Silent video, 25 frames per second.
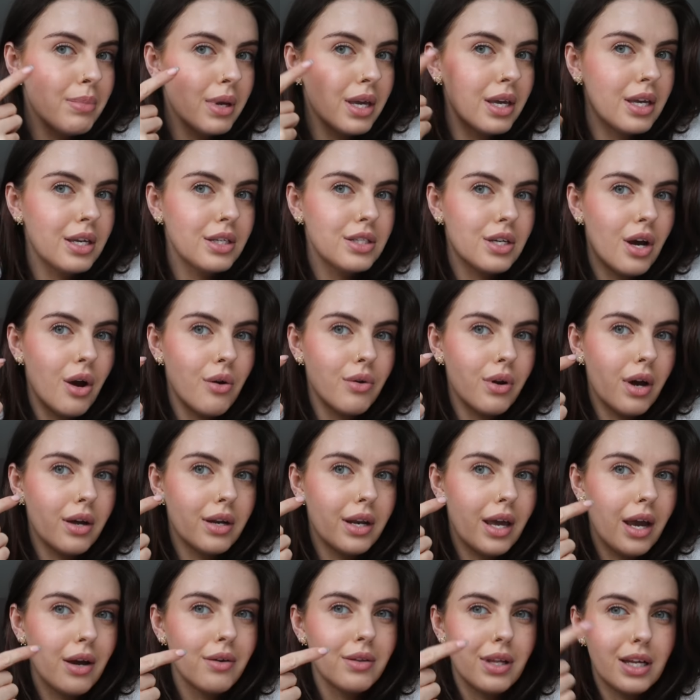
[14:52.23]
pinky tone
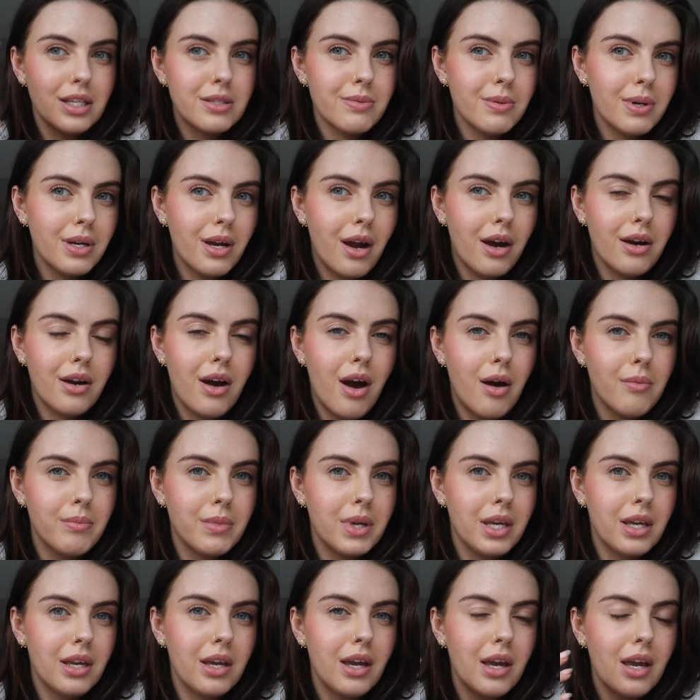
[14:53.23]
on now, that's been kind of on
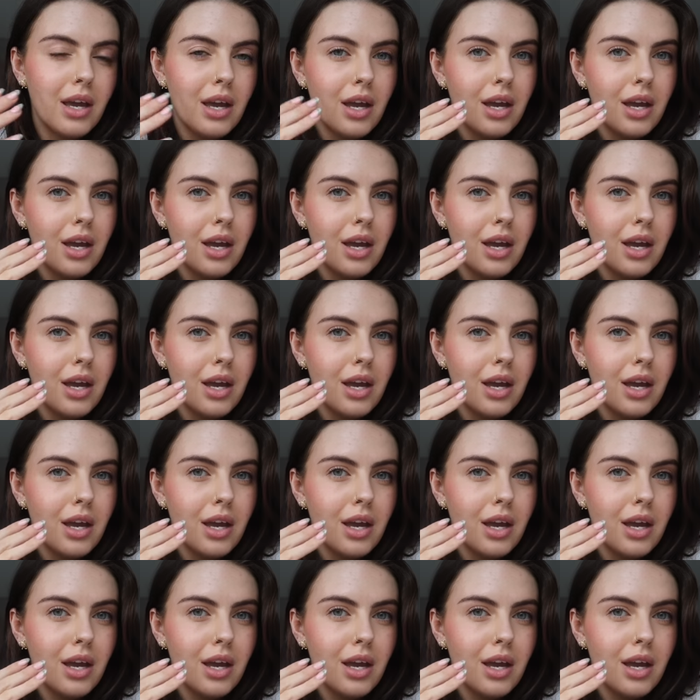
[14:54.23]
me